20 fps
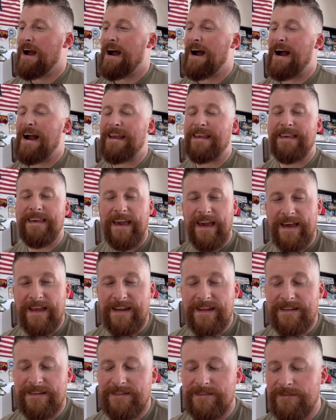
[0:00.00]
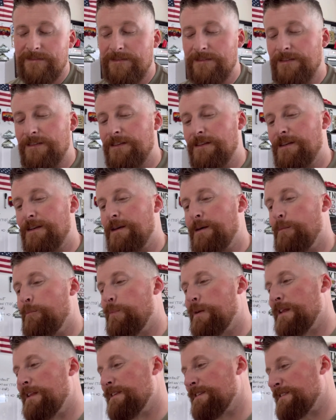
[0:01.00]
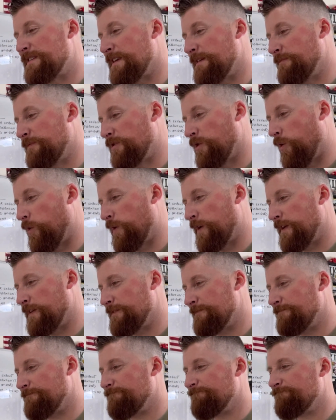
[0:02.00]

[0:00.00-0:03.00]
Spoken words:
I get it, but in the same token,